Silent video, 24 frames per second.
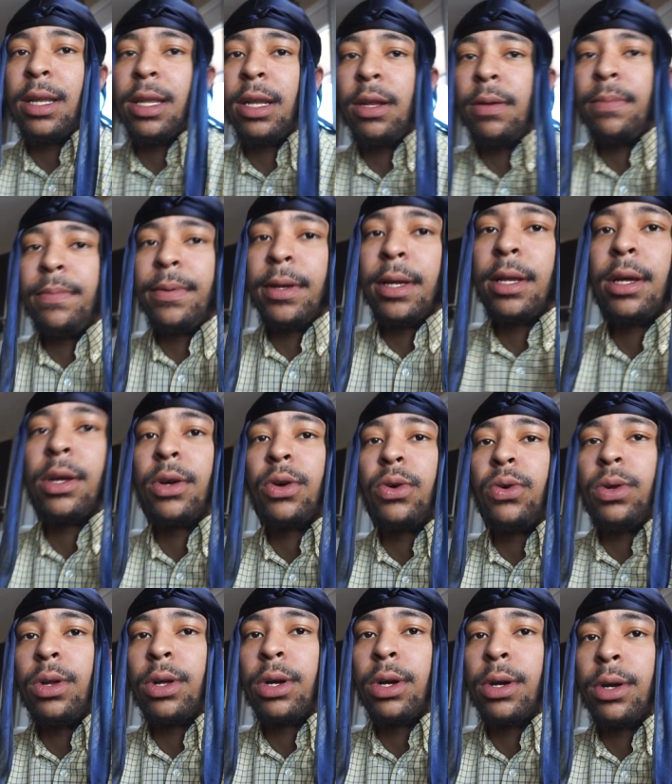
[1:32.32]
little bit
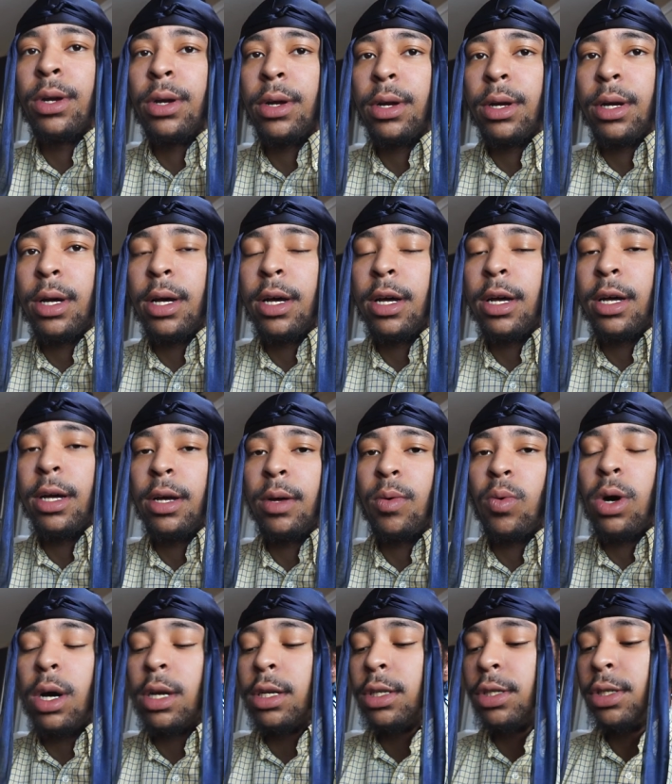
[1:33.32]
cooler uh,
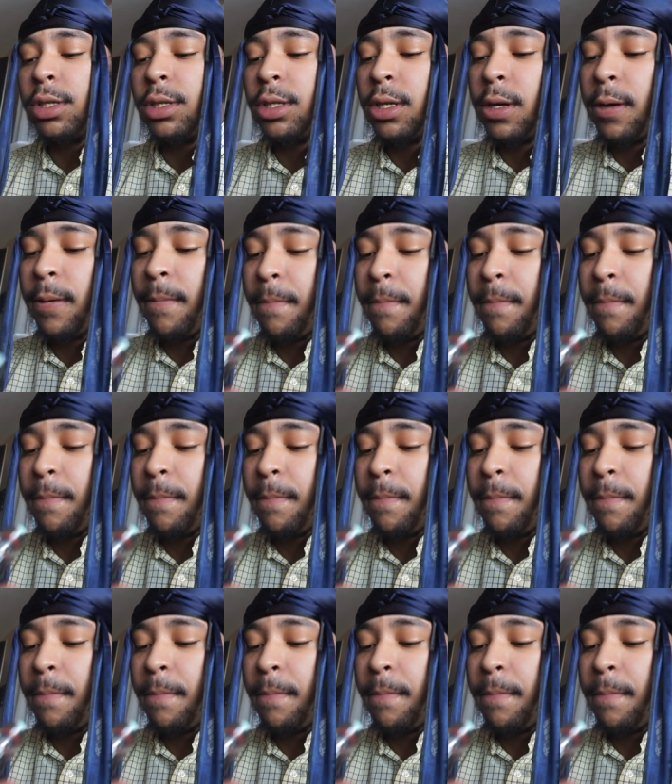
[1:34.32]
wattages.